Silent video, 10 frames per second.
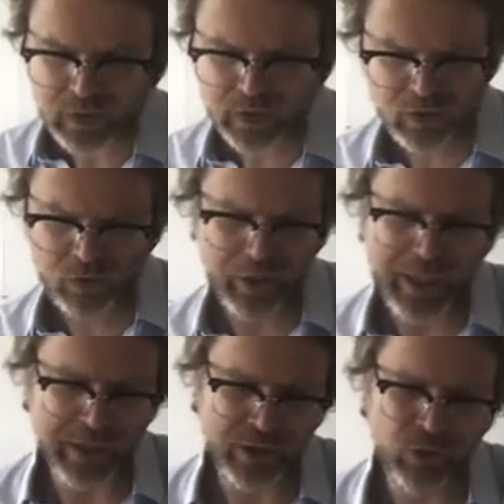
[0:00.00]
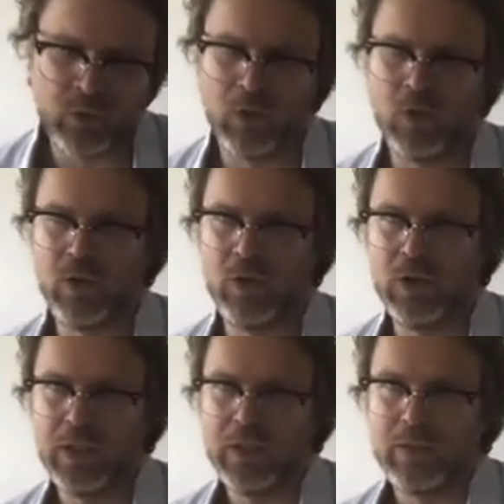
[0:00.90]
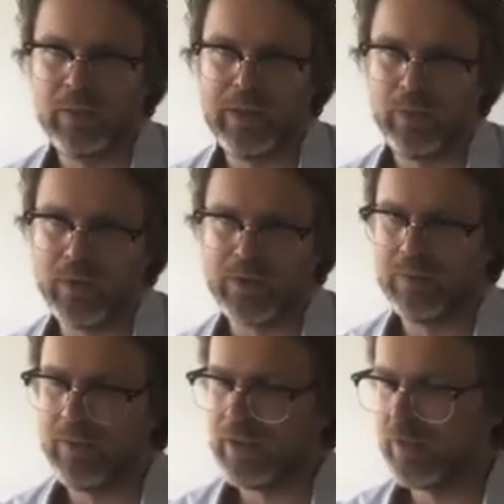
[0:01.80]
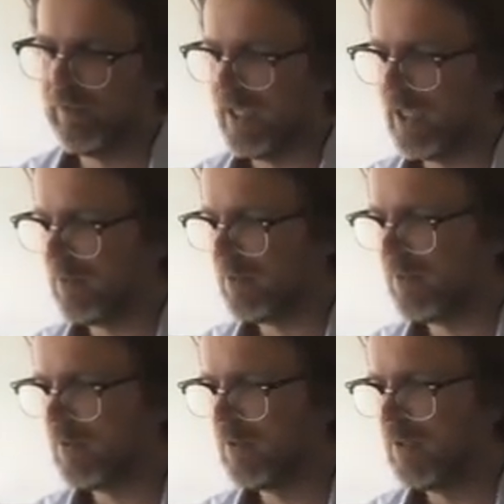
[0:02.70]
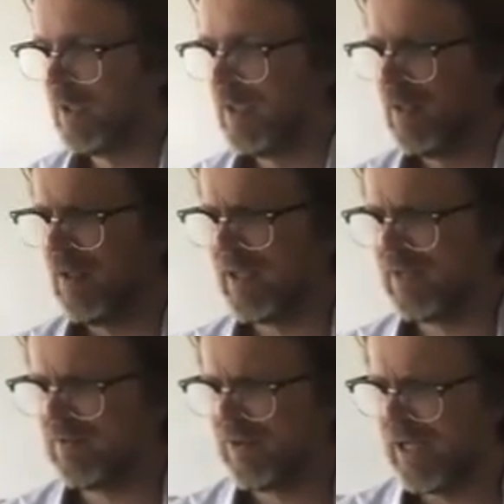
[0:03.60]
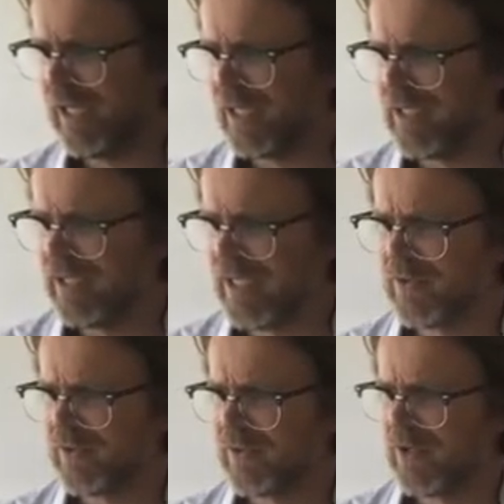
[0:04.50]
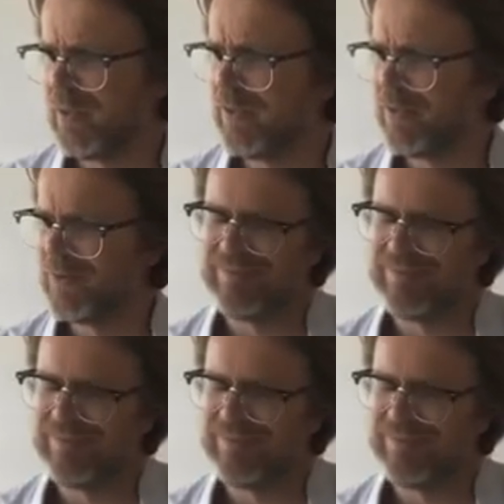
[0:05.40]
creating new law when there wasn't much available, like creating international tribunals.